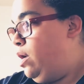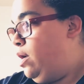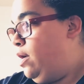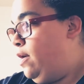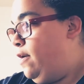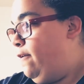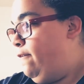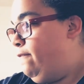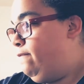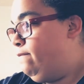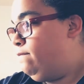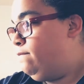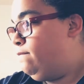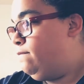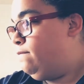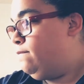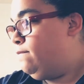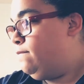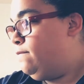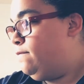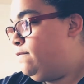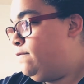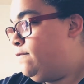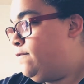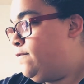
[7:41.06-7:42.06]

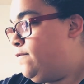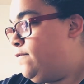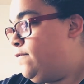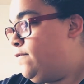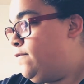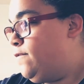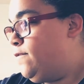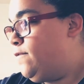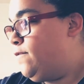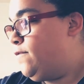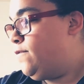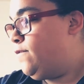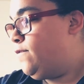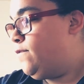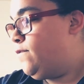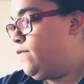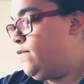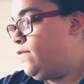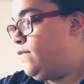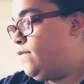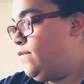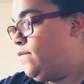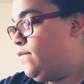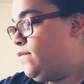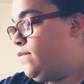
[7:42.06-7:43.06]

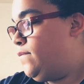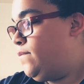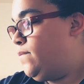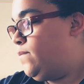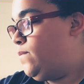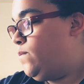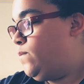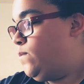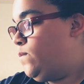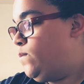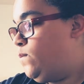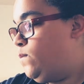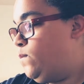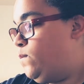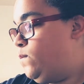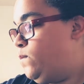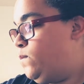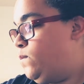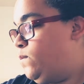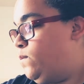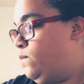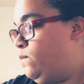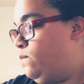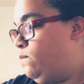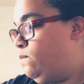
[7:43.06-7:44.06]

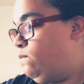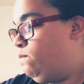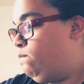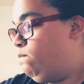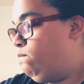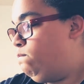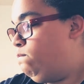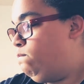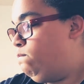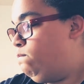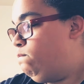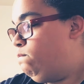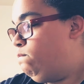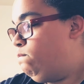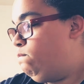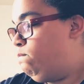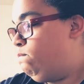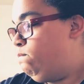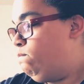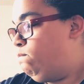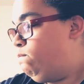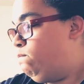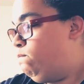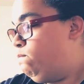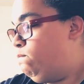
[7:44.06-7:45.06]

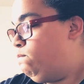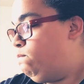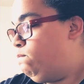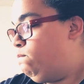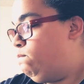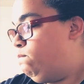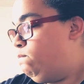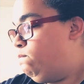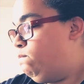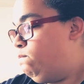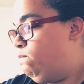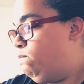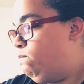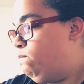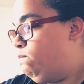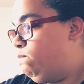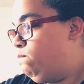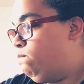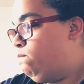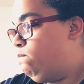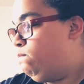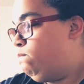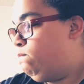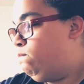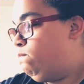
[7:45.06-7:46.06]

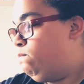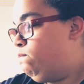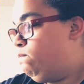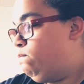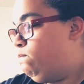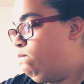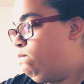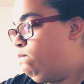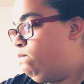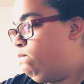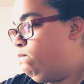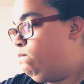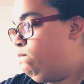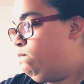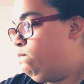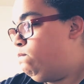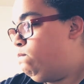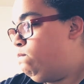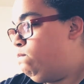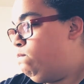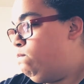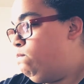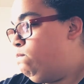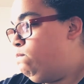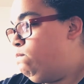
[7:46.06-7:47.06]

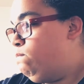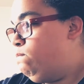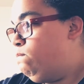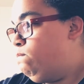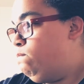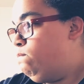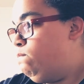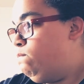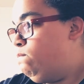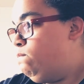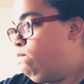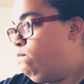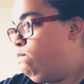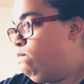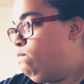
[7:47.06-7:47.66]
Nobody speaks.